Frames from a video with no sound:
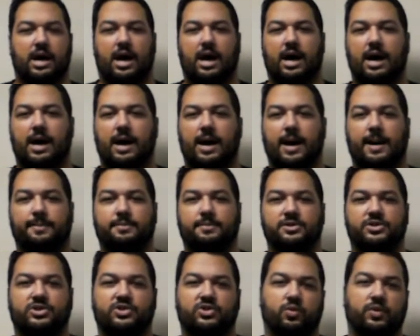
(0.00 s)

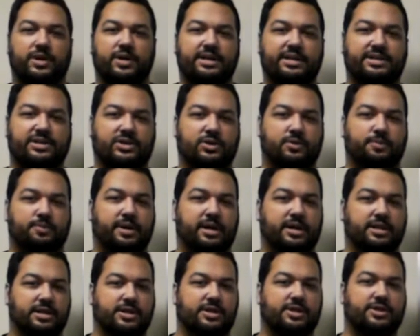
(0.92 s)
Soresu
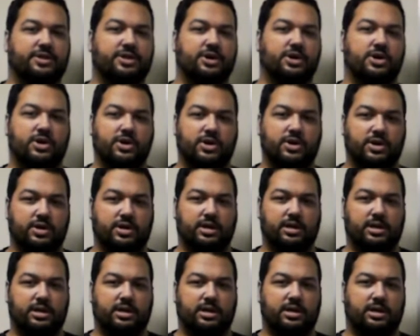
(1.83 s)
being the
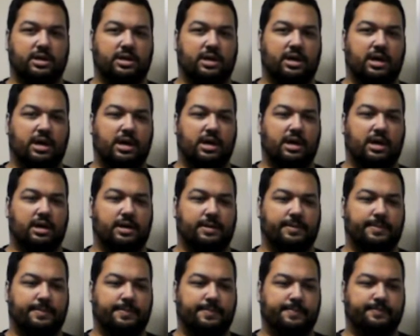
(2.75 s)
third
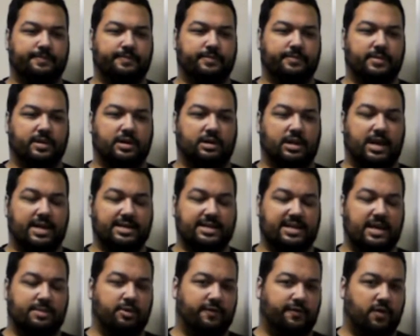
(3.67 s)

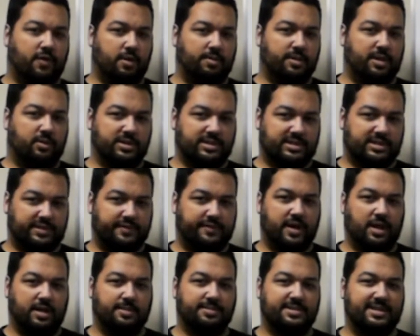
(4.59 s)
lightsaber form that was
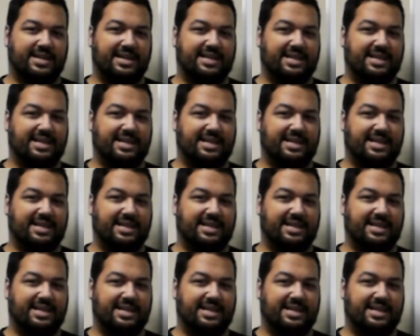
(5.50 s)
developed.